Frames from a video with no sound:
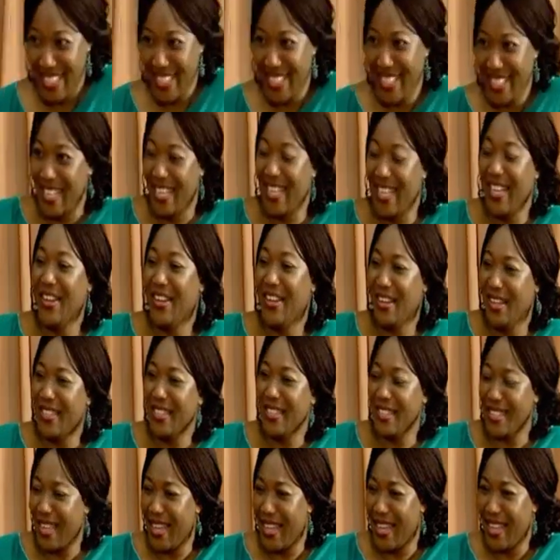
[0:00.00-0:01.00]
You
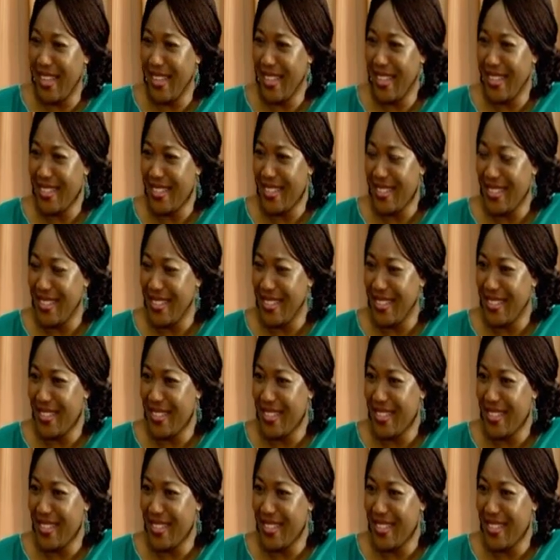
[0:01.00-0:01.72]
know, she'll come